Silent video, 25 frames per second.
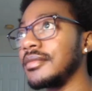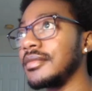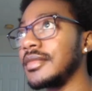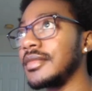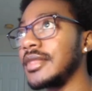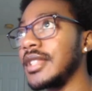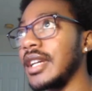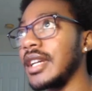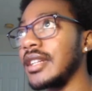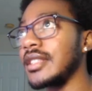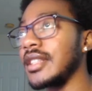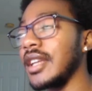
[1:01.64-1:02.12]

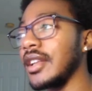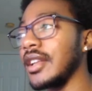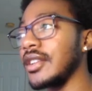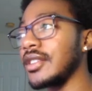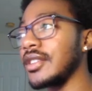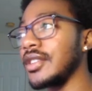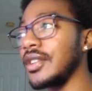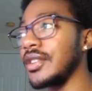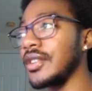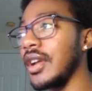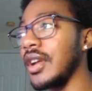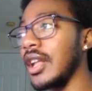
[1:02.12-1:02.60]
Tatiana
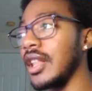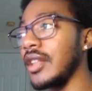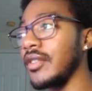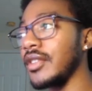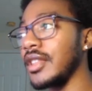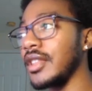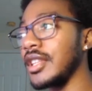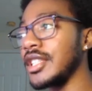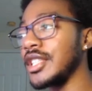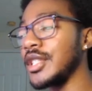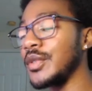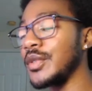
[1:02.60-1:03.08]
told Oliver
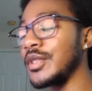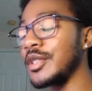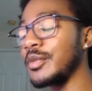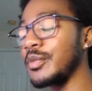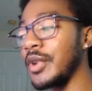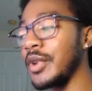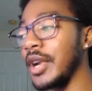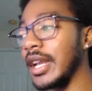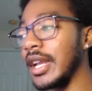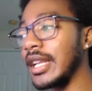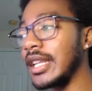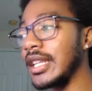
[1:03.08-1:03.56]
that she was
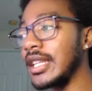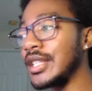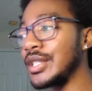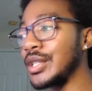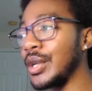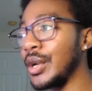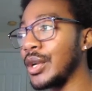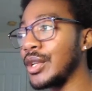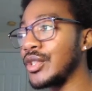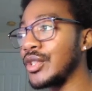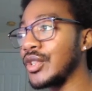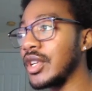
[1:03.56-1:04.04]
pregnant. He
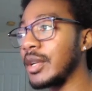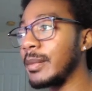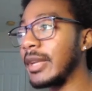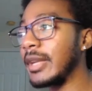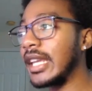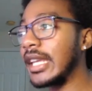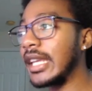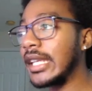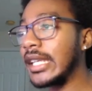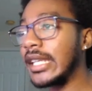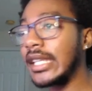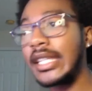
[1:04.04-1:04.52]
started
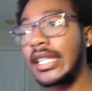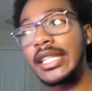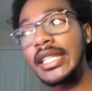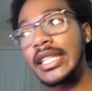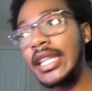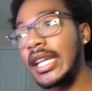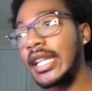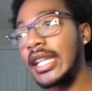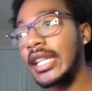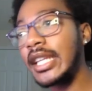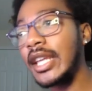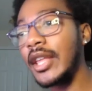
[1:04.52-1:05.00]
screaming,
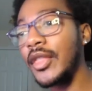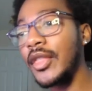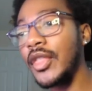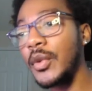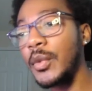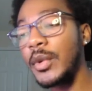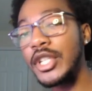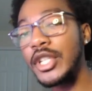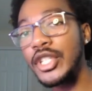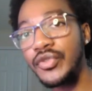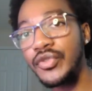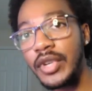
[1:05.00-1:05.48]
yelling, and threw
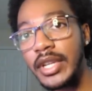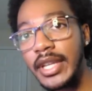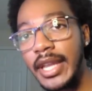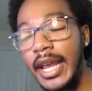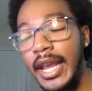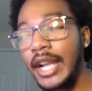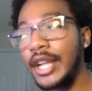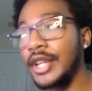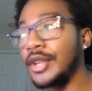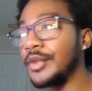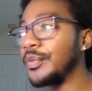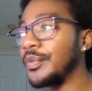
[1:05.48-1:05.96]
a drink
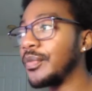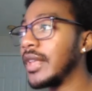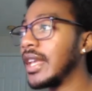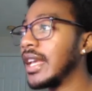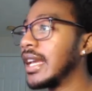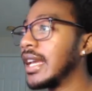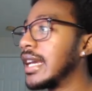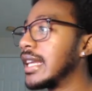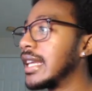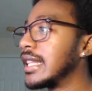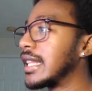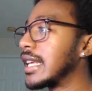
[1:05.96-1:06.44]
at her.
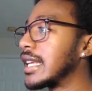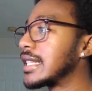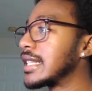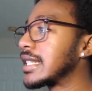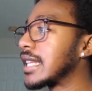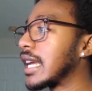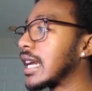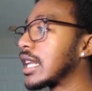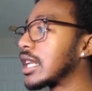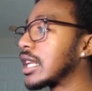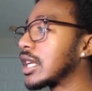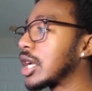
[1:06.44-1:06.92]
Things
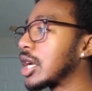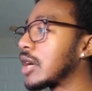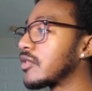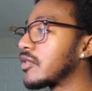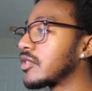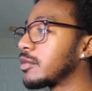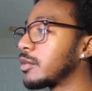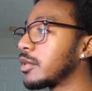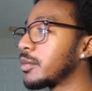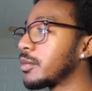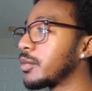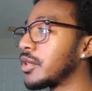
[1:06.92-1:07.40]
got
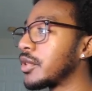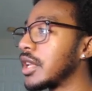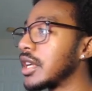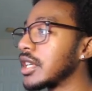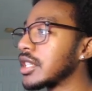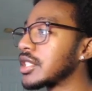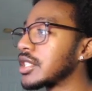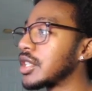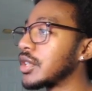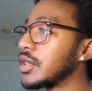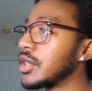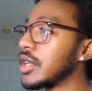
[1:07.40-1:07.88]
uncomfortable.
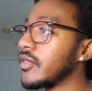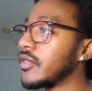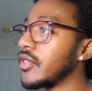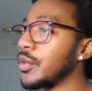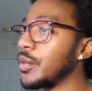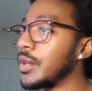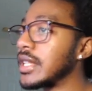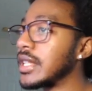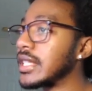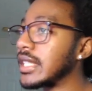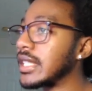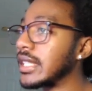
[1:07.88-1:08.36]
Production told
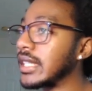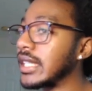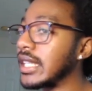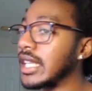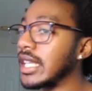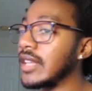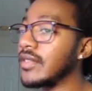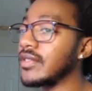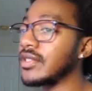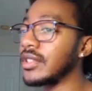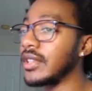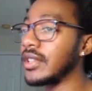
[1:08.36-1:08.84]
everyone to
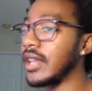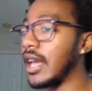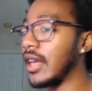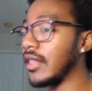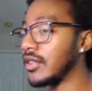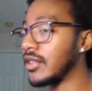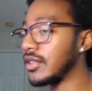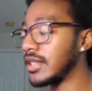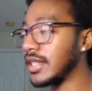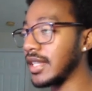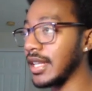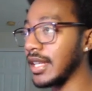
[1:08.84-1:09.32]
leave, so now
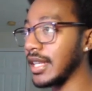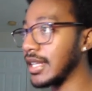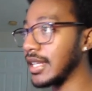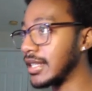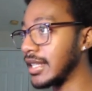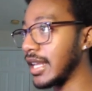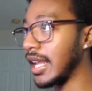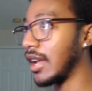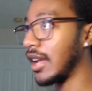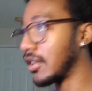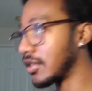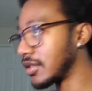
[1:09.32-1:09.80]
they're sitting
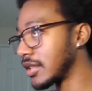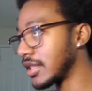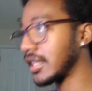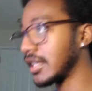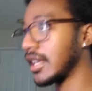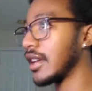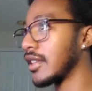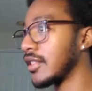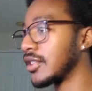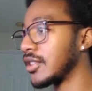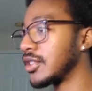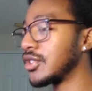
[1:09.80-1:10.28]
down
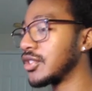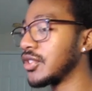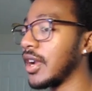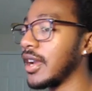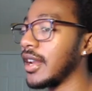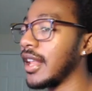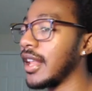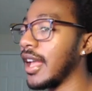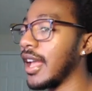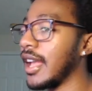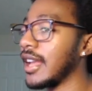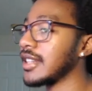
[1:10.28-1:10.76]
together trying
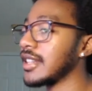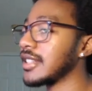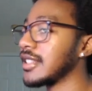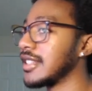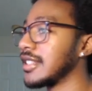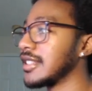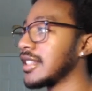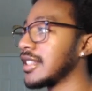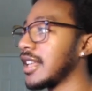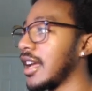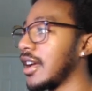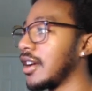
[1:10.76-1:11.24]
to hash
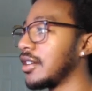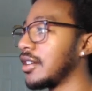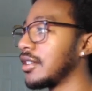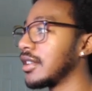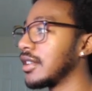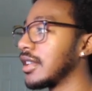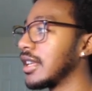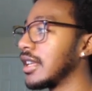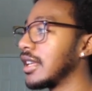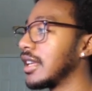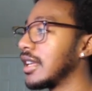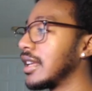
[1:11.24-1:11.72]
this out.